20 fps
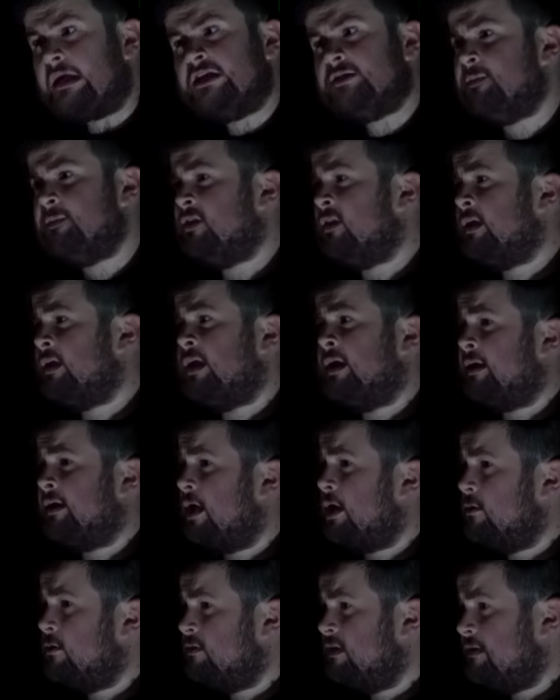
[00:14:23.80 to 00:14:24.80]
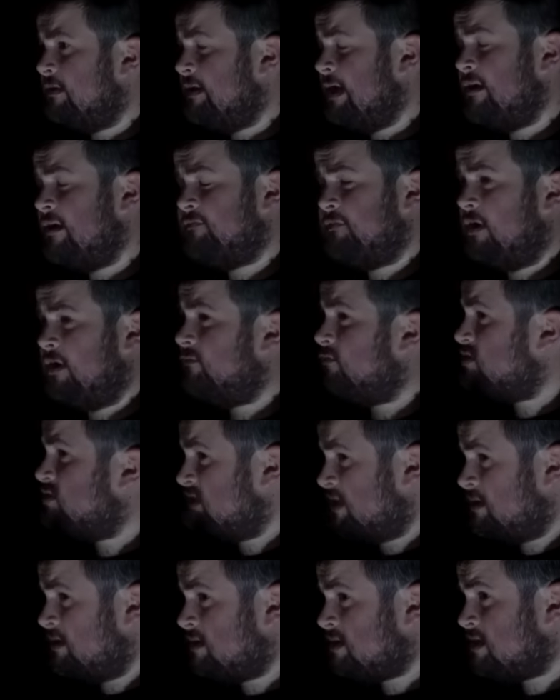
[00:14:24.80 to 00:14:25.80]
He's been lingering around in death ever
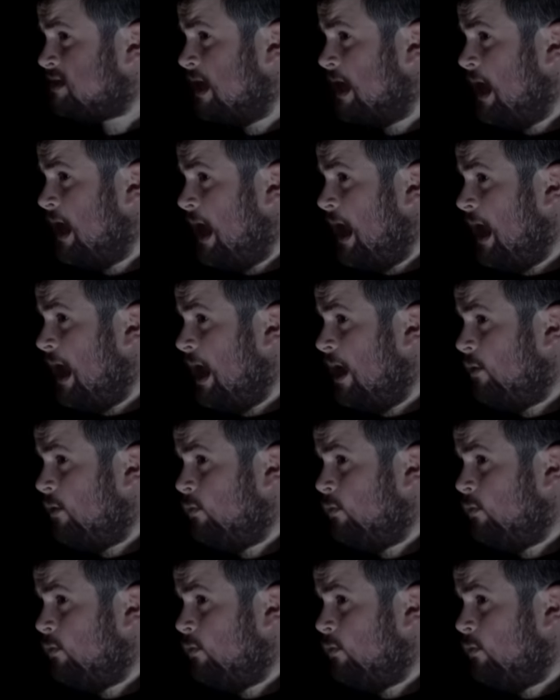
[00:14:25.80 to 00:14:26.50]
since uh,